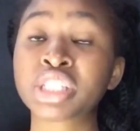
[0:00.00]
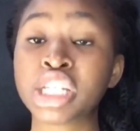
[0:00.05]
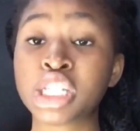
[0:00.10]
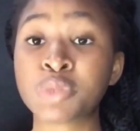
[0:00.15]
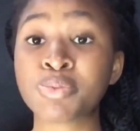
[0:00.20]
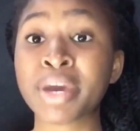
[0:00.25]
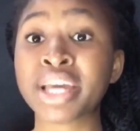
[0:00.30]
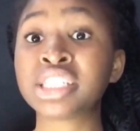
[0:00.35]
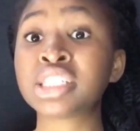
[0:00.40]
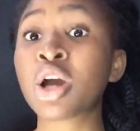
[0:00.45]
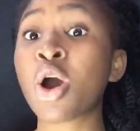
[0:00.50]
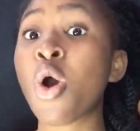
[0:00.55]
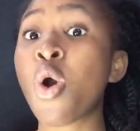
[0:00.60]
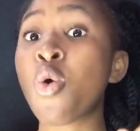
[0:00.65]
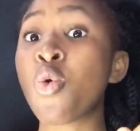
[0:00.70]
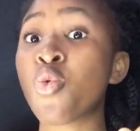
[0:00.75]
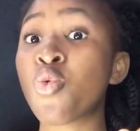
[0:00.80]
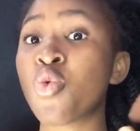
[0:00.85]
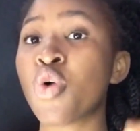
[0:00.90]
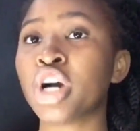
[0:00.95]
They spent
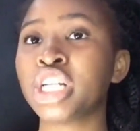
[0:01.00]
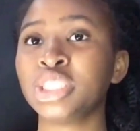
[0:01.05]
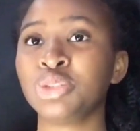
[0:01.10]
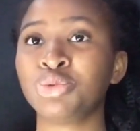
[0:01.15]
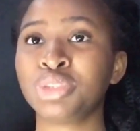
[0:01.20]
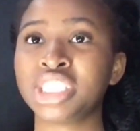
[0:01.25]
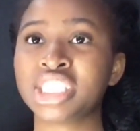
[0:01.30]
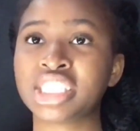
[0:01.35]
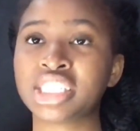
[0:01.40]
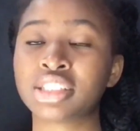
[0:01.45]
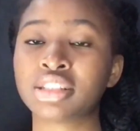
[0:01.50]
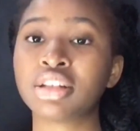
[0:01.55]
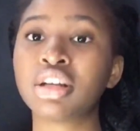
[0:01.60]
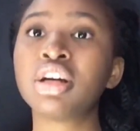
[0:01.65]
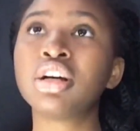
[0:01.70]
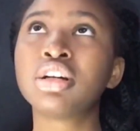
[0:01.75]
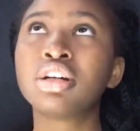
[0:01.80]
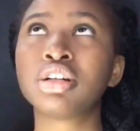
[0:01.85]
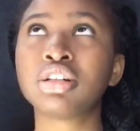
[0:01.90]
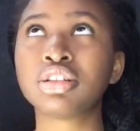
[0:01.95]
one week.
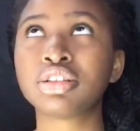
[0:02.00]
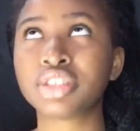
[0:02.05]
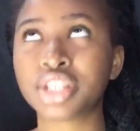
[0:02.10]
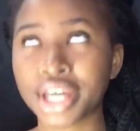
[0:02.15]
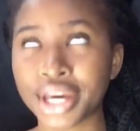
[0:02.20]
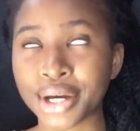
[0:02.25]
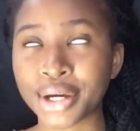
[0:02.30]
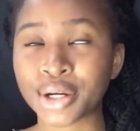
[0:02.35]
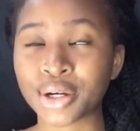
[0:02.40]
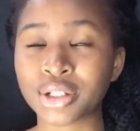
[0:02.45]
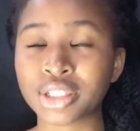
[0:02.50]
Thank